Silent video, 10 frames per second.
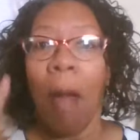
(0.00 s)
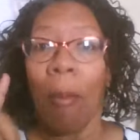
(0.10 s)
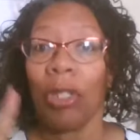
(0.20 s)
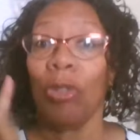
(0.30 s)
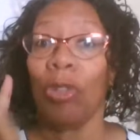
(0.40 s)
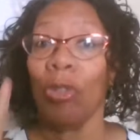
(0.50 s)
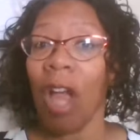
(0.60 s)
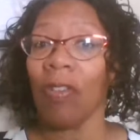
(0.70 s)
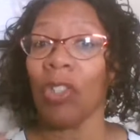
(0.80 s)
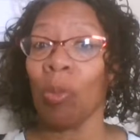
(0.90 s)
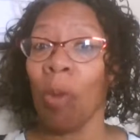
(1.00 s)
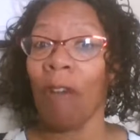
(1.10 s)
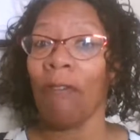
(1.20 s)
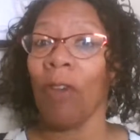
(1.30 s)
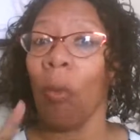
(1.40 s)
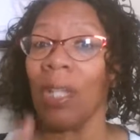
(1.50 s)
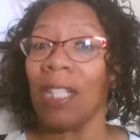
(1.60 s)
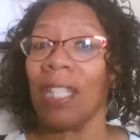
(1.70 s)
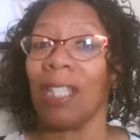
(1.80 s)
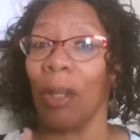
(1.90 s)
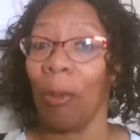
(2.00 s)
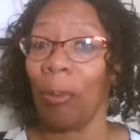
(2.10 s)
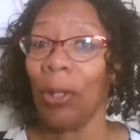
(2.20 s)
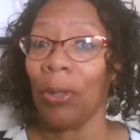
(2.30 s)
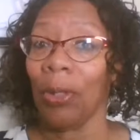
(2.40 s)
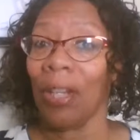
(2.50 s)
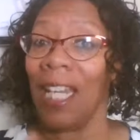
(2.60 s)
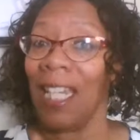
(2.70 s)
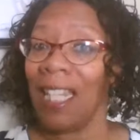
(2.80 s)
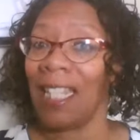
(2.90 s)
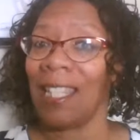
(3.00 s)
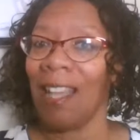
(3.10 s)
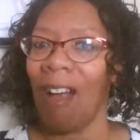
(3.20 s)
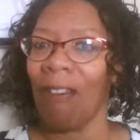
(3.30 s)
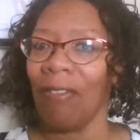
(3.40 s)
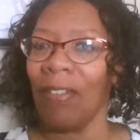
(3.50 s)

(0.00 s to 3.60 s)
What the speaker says: But you do have a smartphone, which is a computer in itself.